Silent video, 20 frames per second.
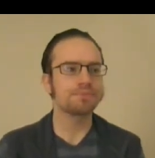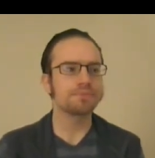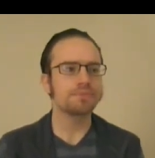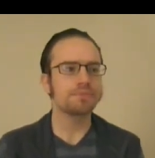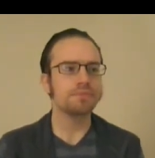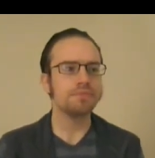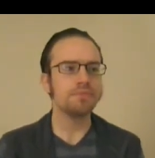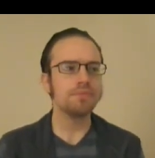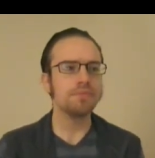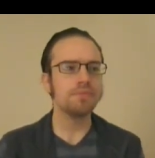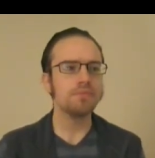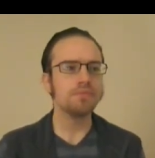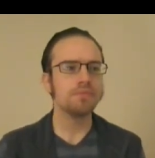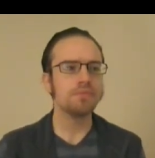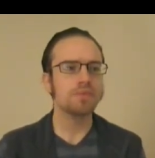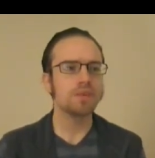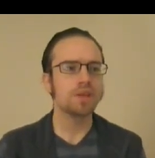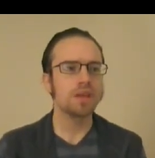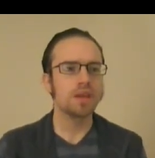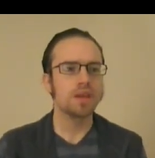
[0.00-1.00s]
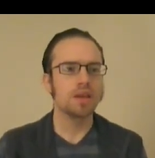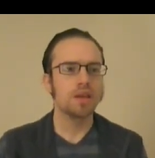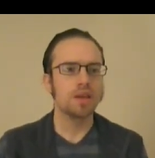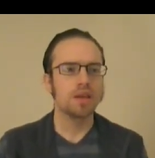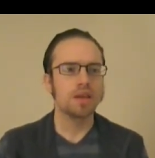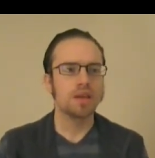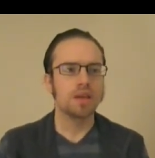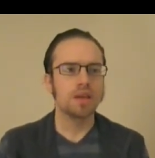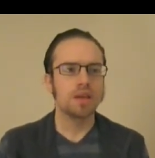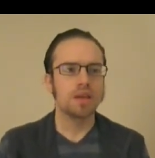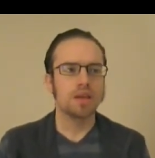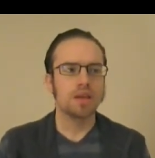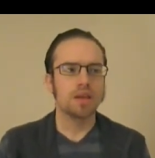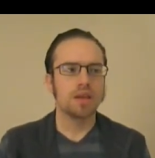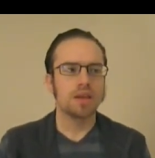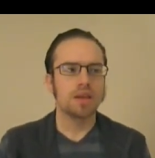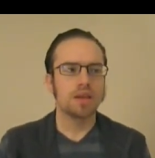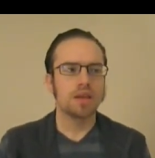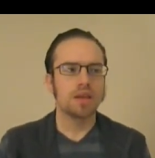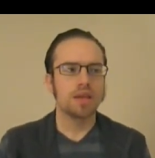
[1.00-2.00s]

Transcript: Nobody speaks.